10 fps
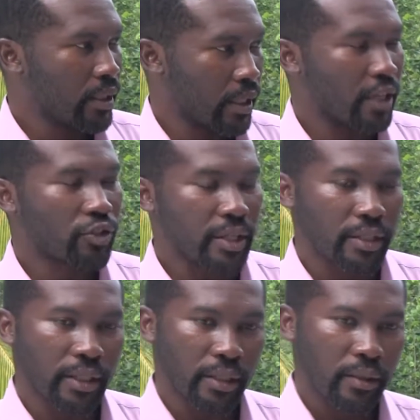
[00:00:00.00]

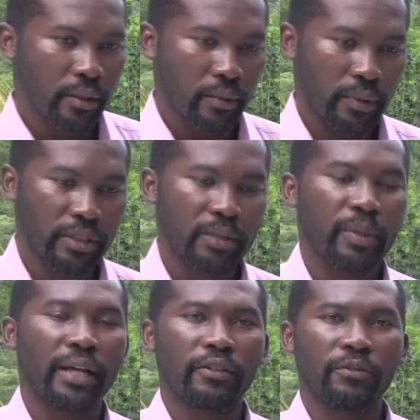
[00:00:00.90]
agenda, which is
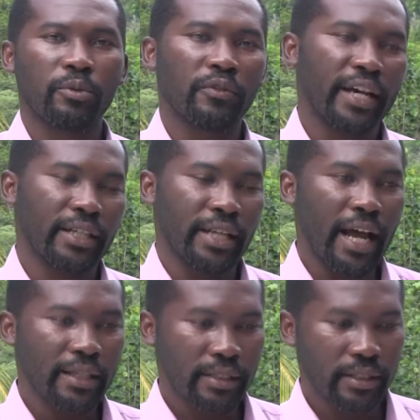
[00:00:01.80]
part of providing
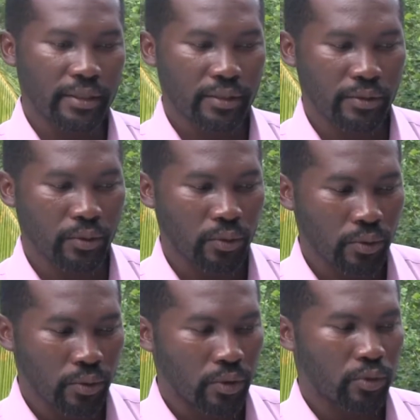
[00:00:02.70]
access
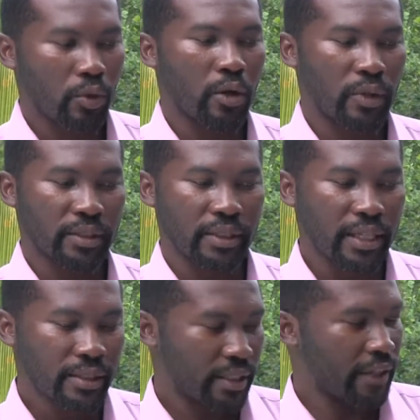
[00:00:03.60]
to our
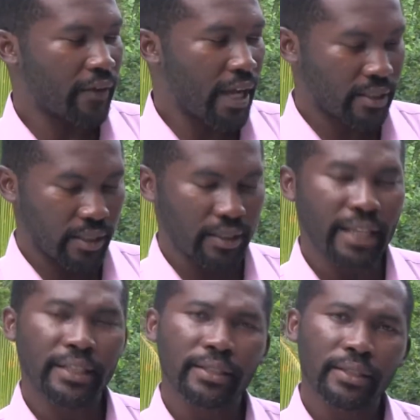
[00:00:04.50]
residents, safe access
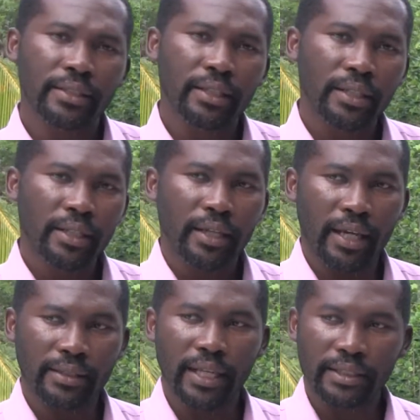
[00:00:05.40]
that is,
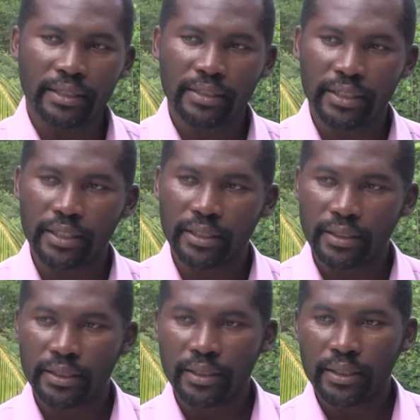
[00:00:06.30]
and that is key.
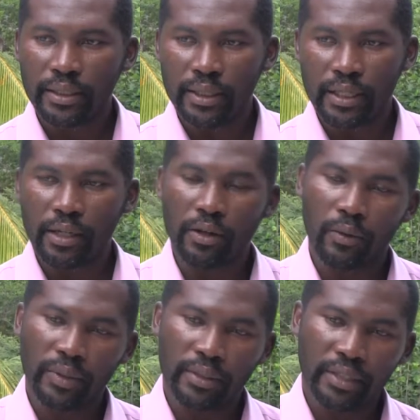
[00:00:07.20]
And
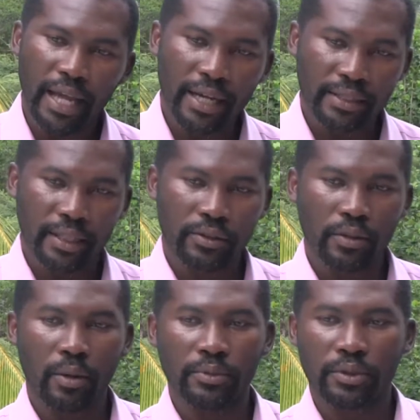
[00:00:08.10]
along with the access
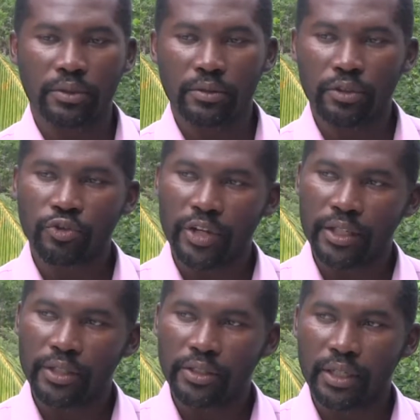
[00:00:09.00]
comes the
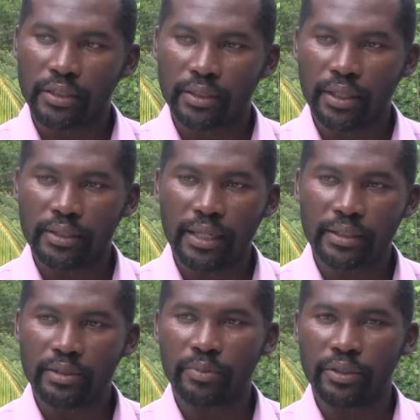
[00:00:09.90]
drainage, and that
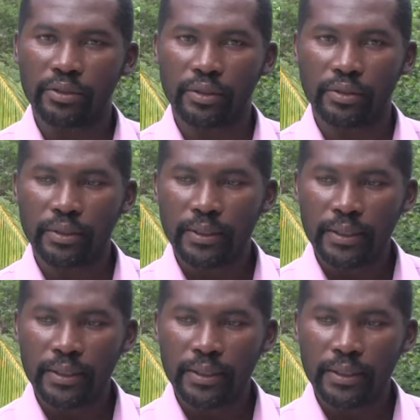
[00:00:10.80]
is being done.